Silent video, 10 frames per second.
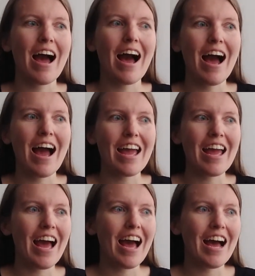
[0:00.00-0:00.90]
I
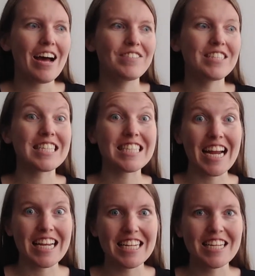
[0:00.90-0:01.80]
have
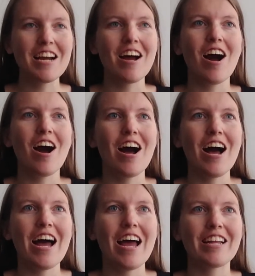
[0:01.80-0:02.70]
decided
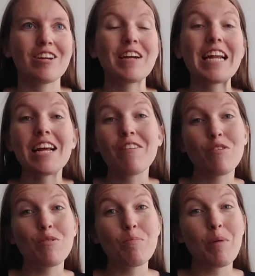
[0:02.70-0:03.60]
on creating a
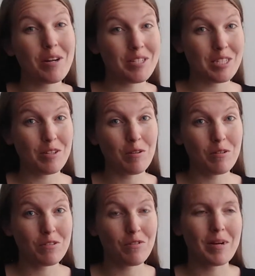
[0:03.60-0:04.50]
few personal
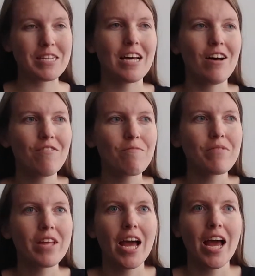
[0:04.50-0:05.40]
goals for myself.
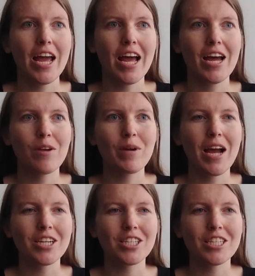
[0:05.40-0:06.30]
And we
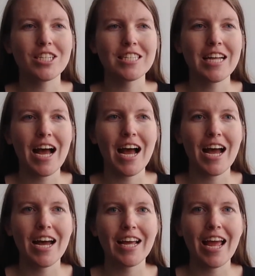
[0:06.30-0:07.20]
actually just
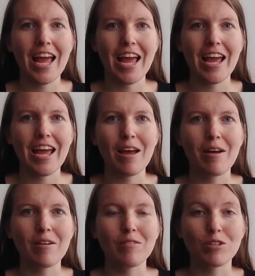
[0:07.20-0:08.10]
had a
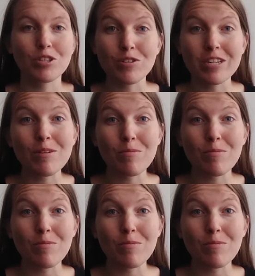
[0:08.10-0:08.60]
retreat